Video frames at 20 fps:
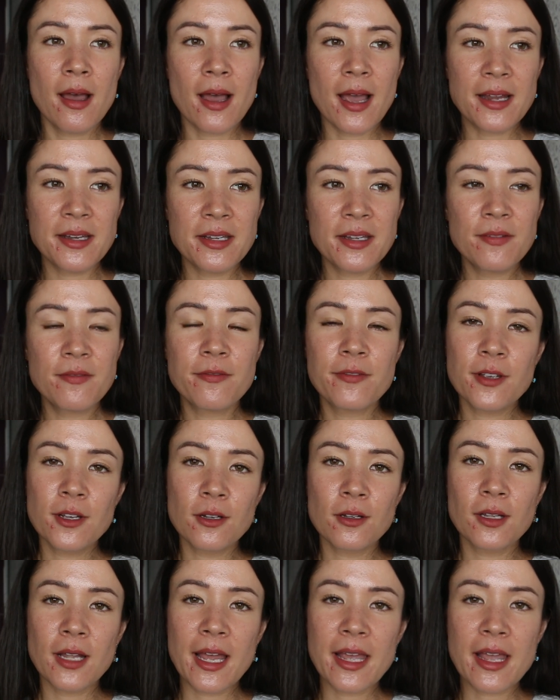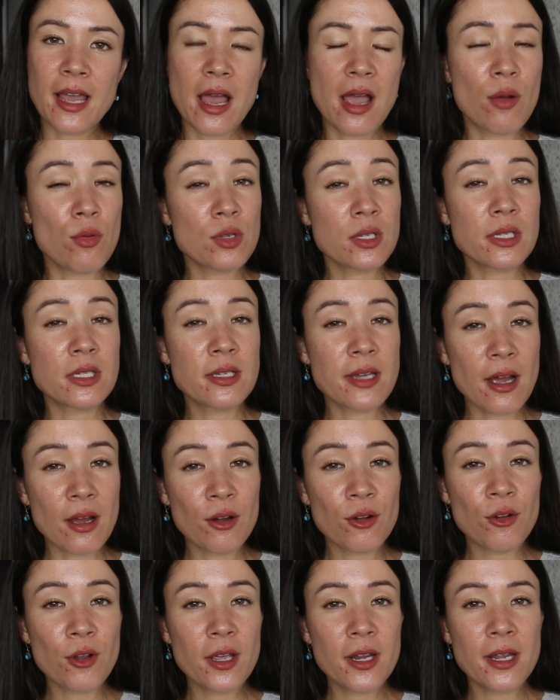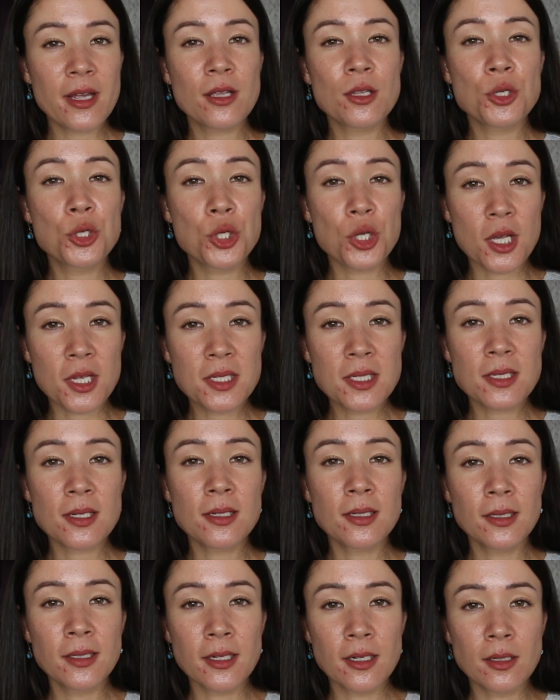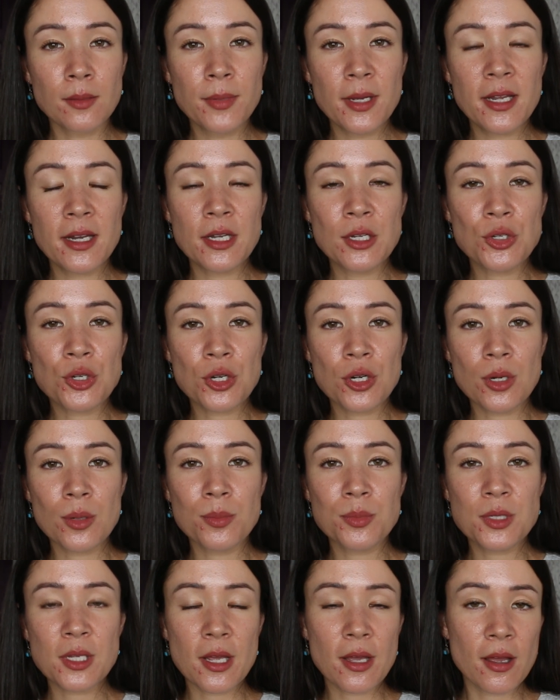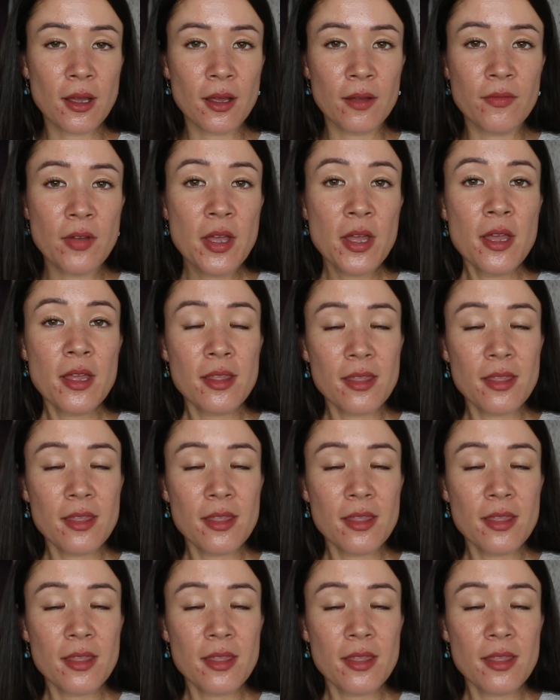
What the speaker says: I did feel like I was downgrading just a little bit in terms of